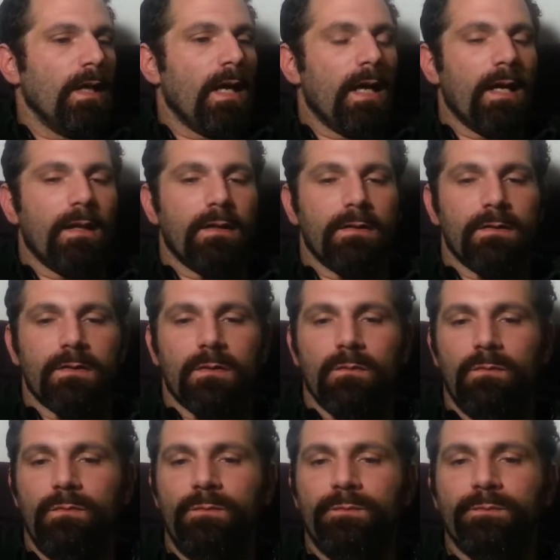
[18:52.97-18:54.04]
And
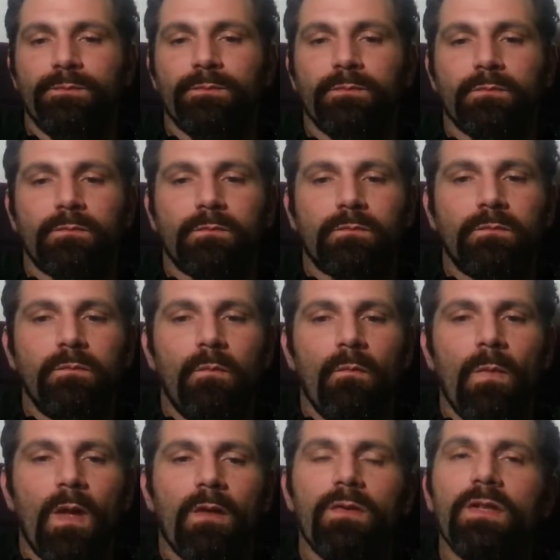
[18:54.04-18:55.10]

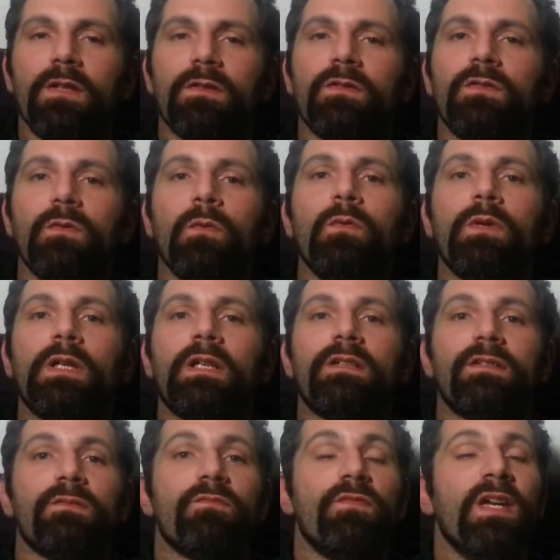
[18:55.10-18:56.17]
the story
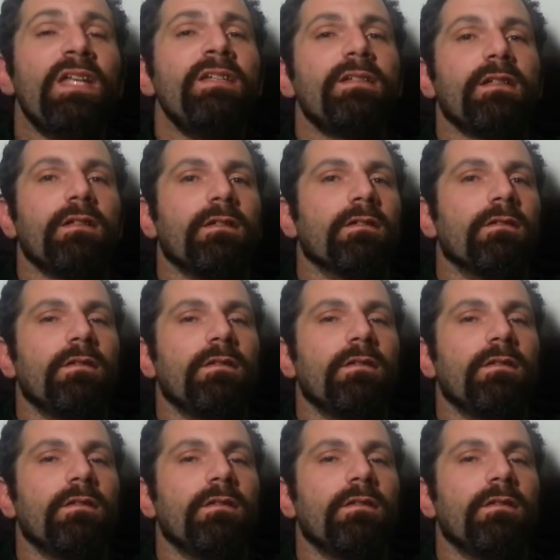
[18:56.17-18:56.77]
is invented